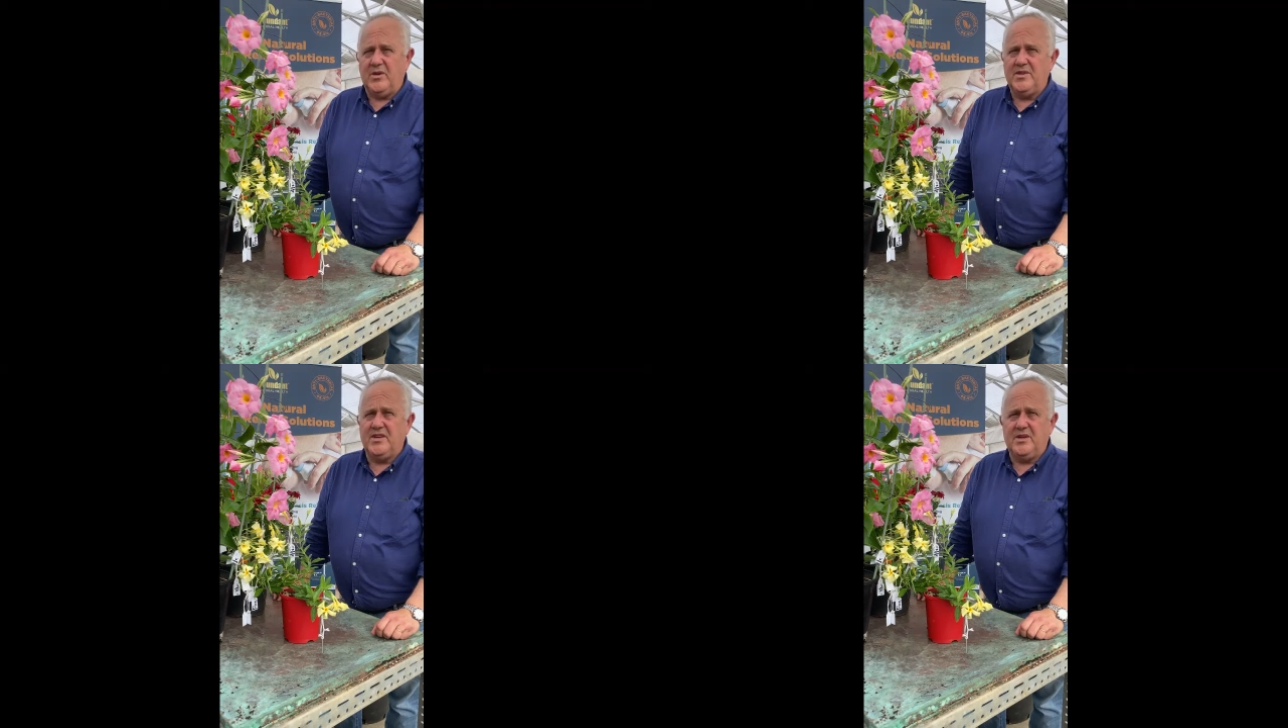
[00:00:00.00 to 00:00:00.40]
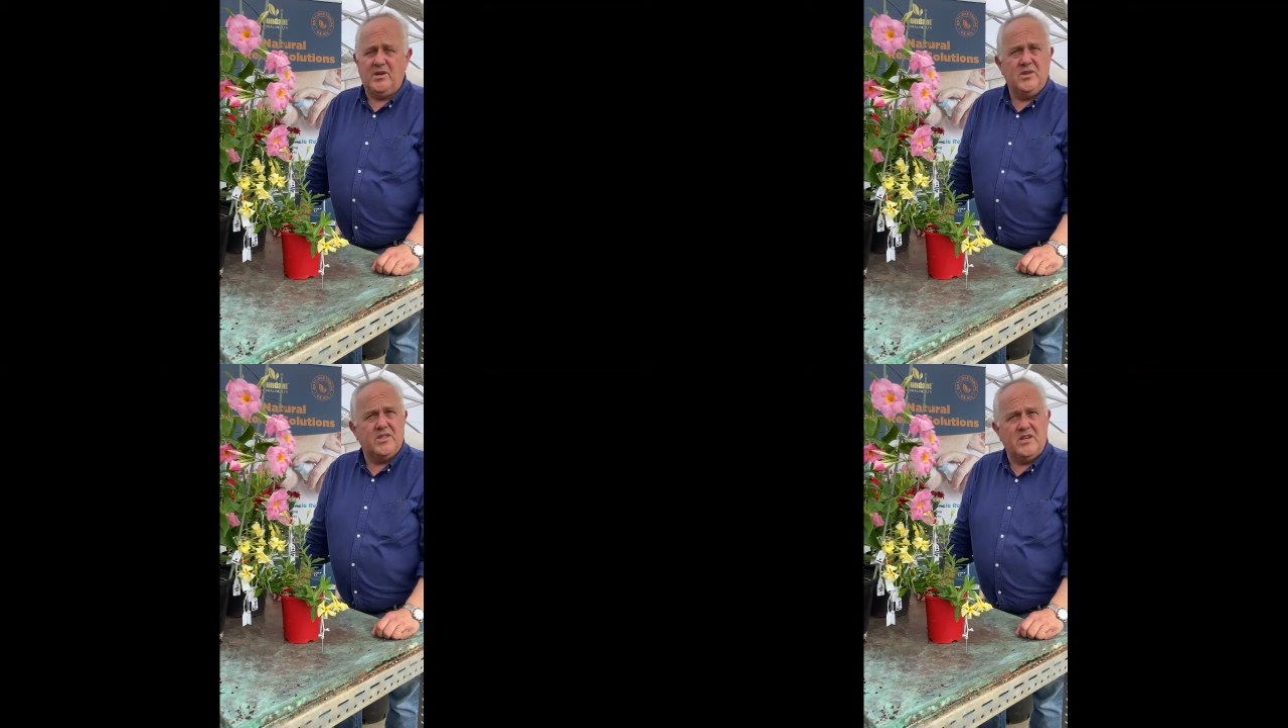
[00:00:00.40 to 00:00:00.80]
also
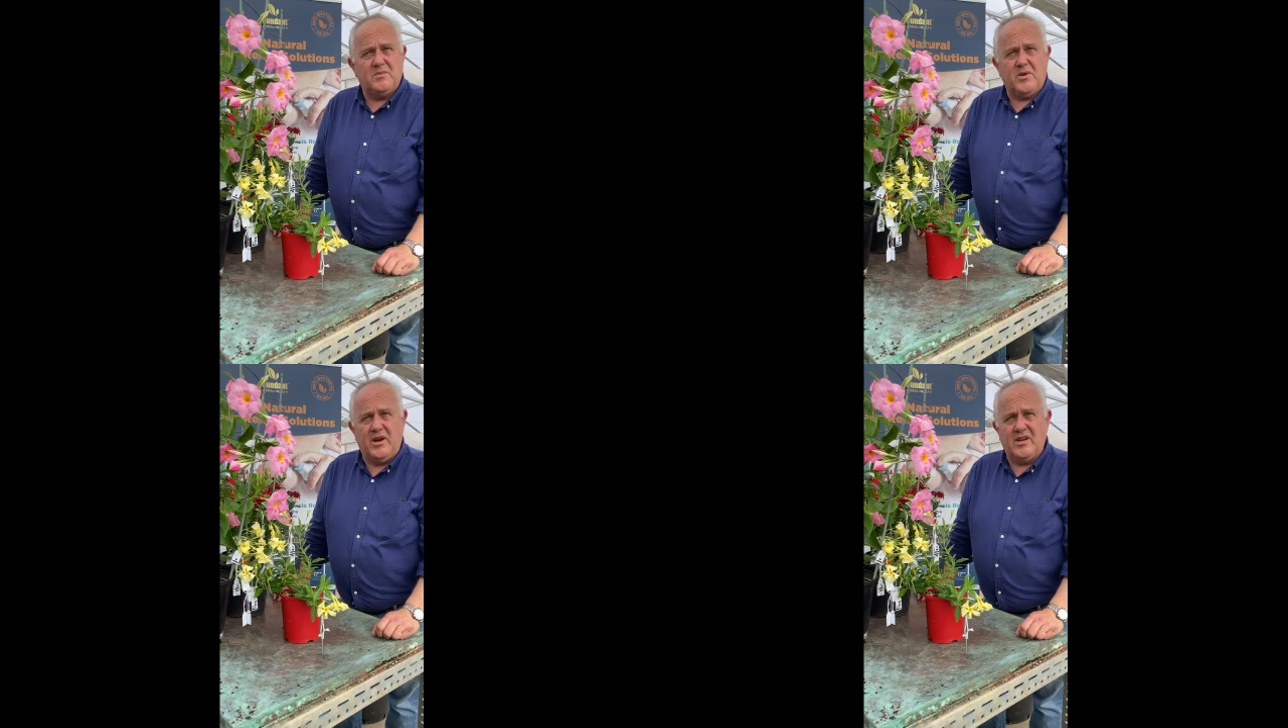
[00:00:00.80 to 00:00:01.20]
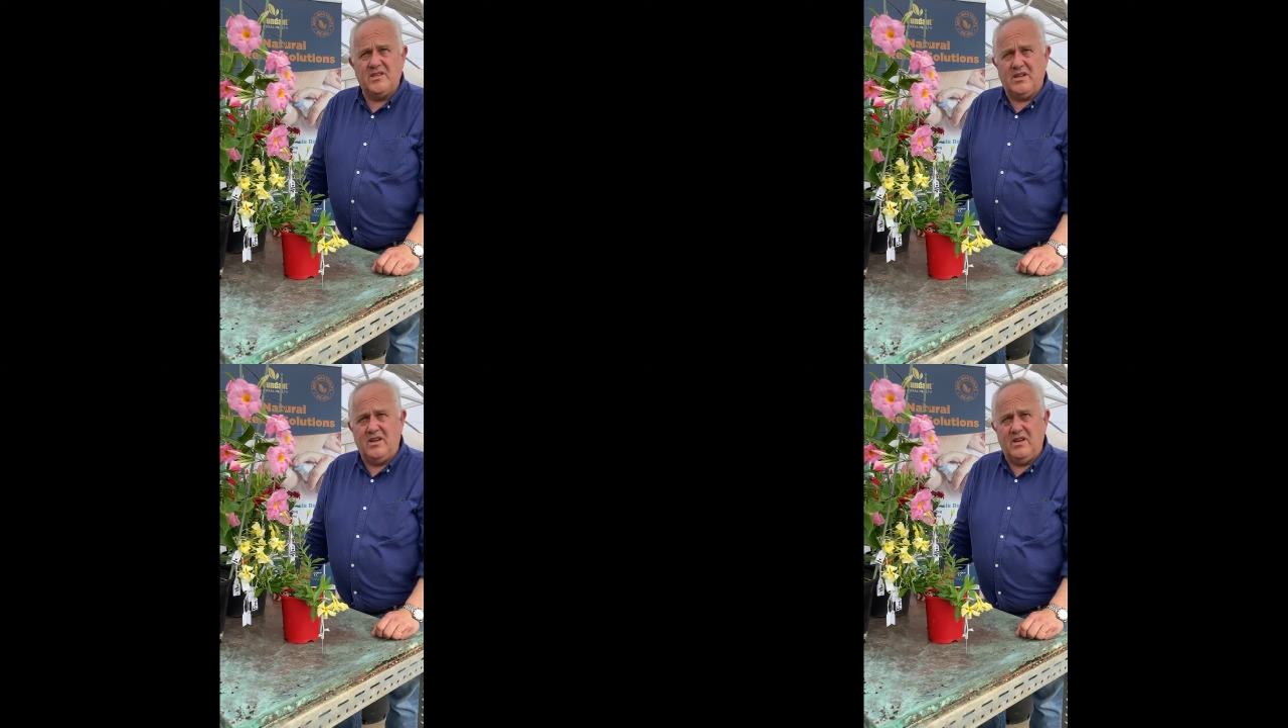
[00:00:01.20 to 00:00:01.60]
use those products
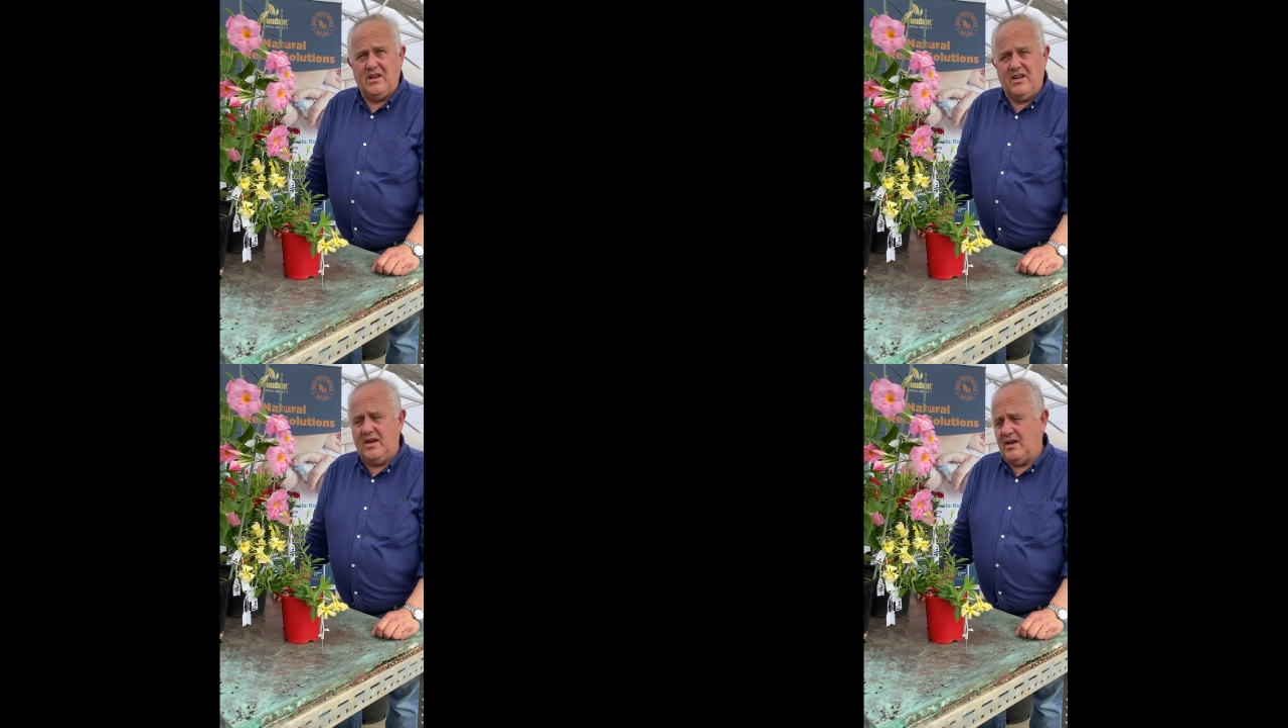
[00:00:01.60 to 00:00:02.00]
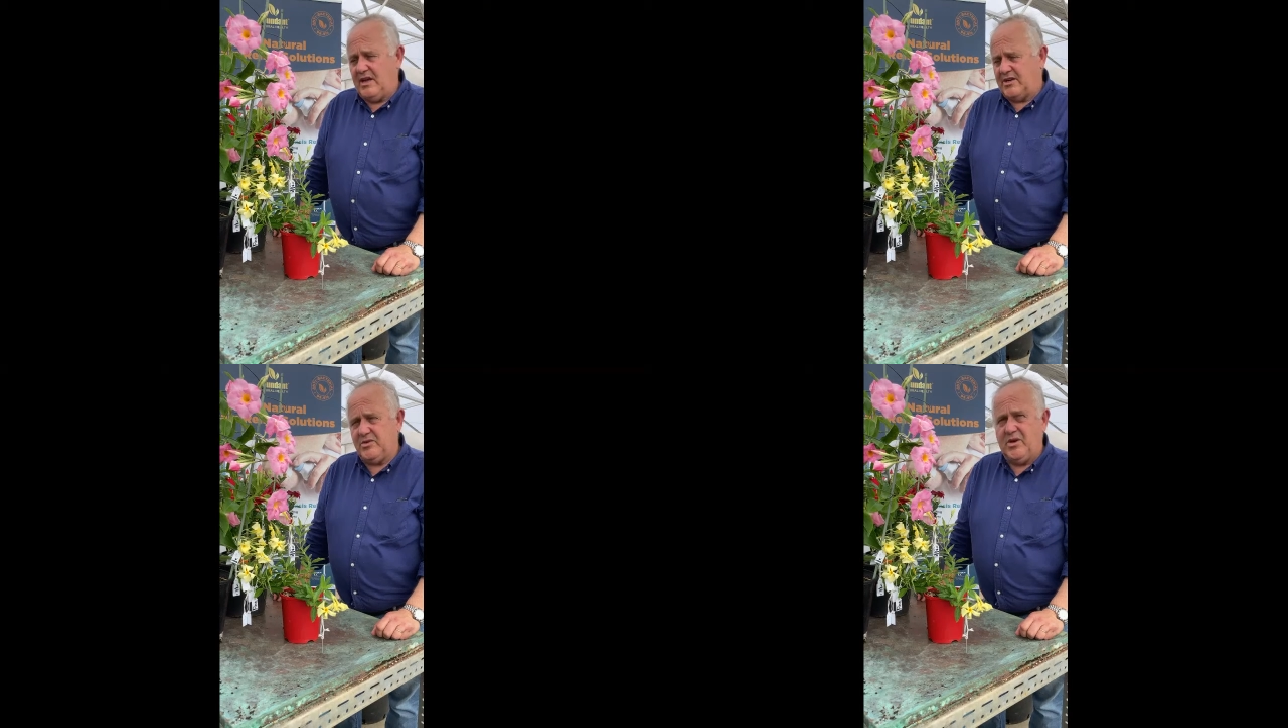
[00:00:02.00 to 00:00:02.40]
in
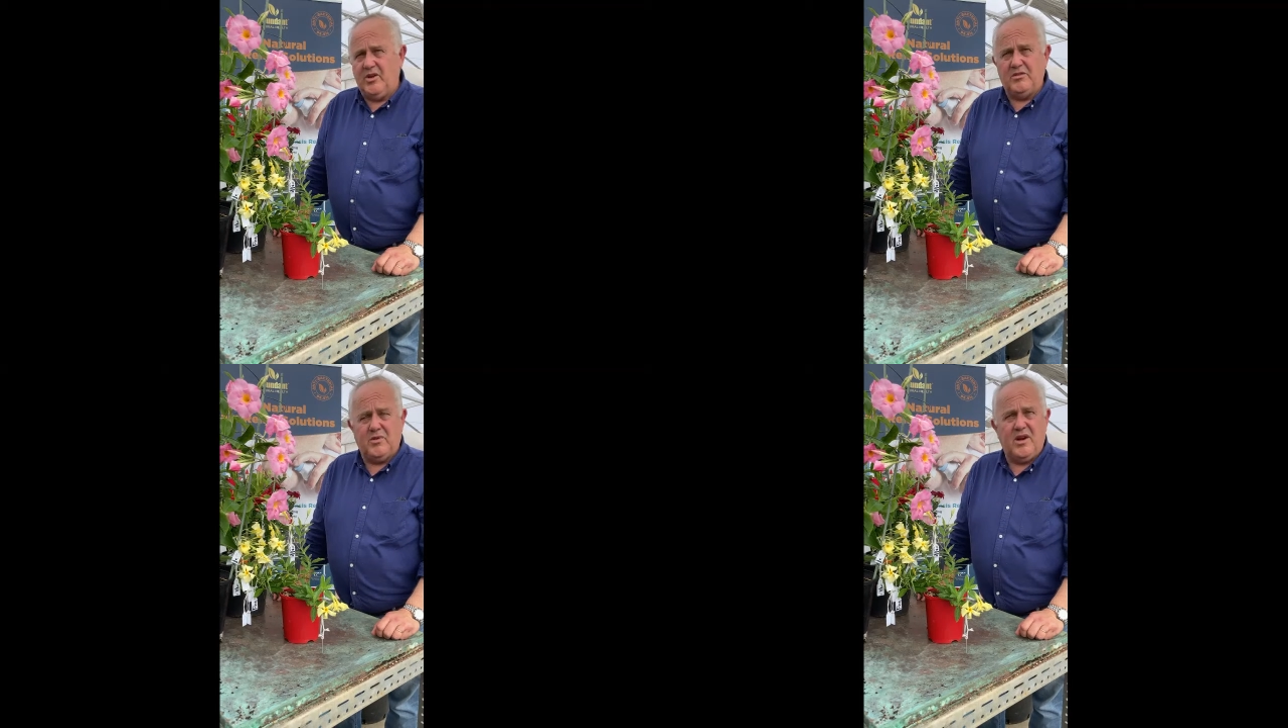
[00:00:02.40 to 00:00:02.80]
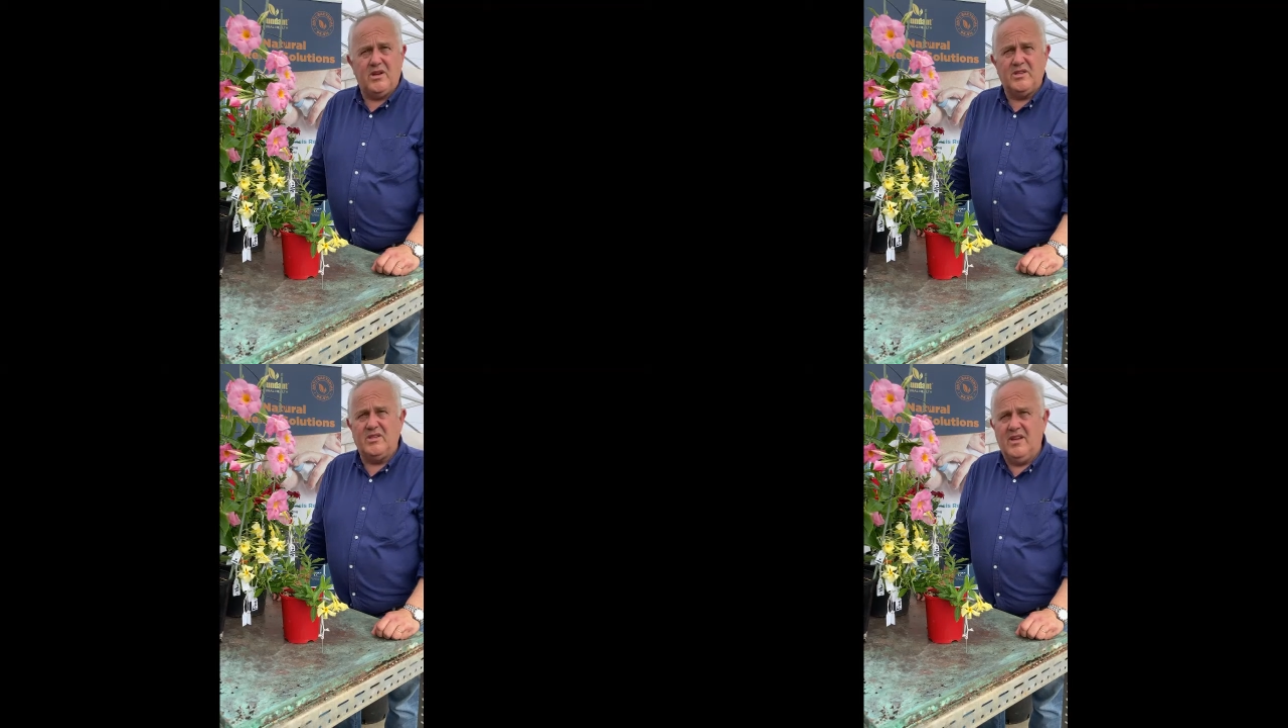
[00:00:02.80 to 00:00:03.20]
natural health products